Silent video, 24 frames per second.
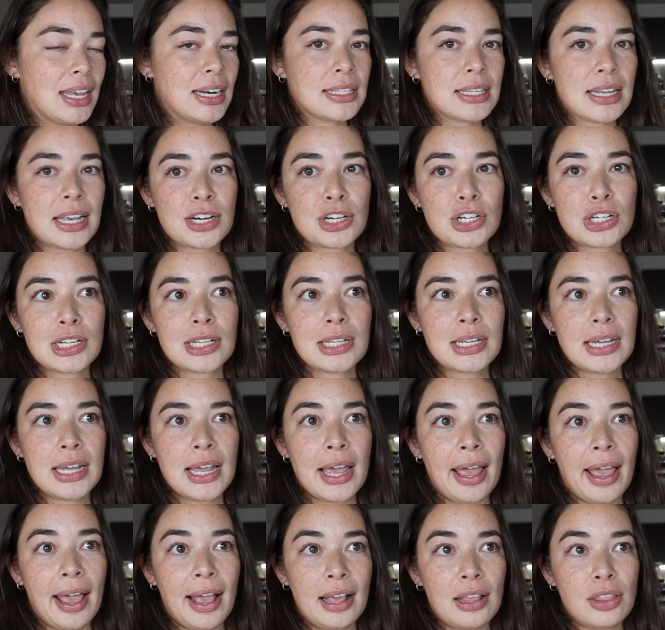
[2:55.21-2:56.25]
It is
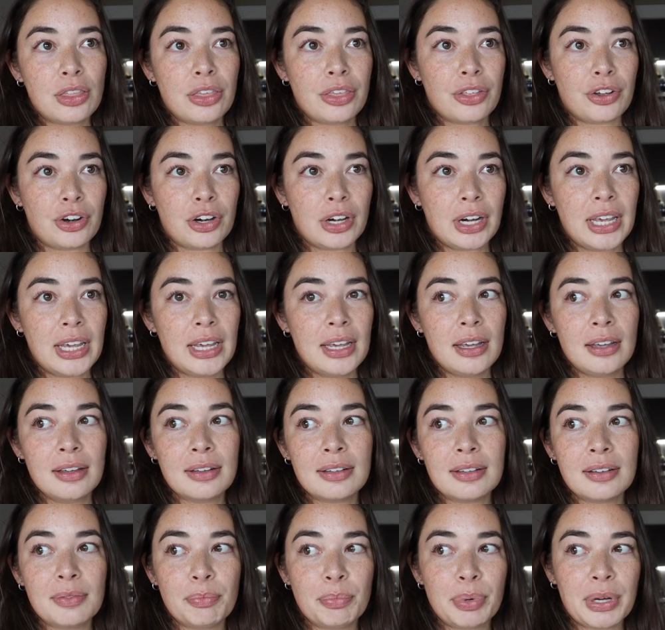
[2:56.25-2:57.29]
actually 8.30,
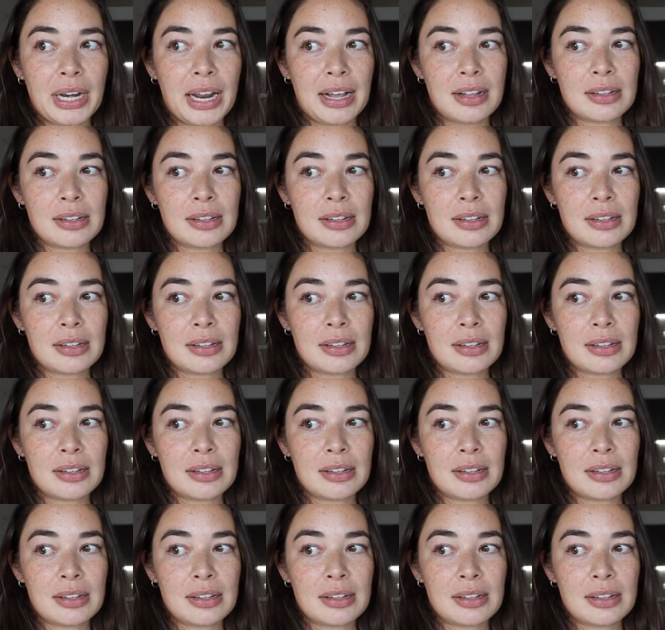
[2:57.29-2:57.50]
but